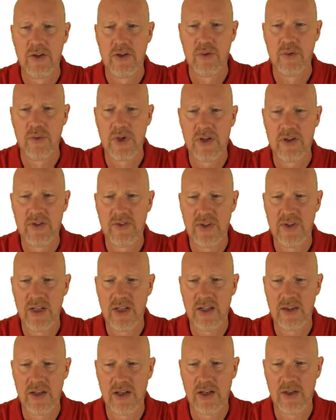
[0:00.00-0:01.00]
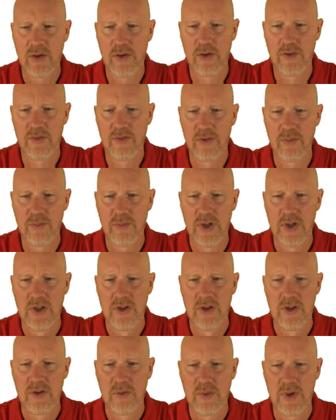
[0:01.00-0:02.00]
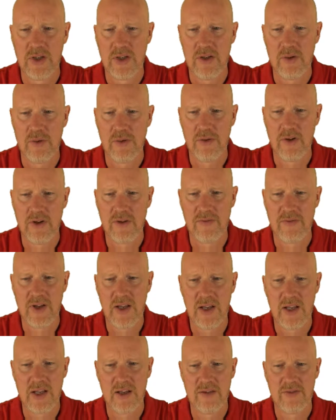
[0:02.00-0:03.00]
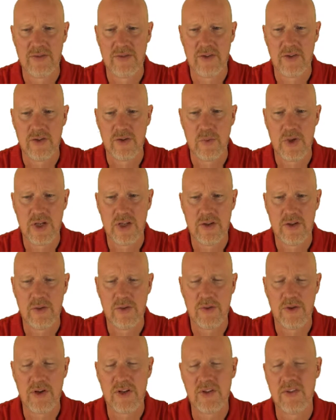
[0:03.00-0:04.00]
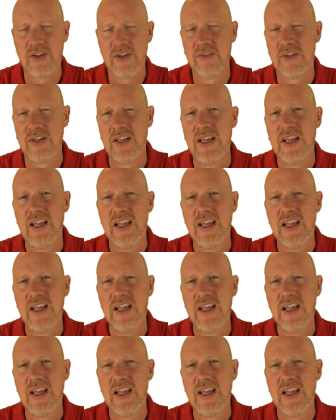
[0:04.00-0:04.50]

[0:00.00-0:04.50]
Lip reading: you're seeing that it goes from 2235 to 2237.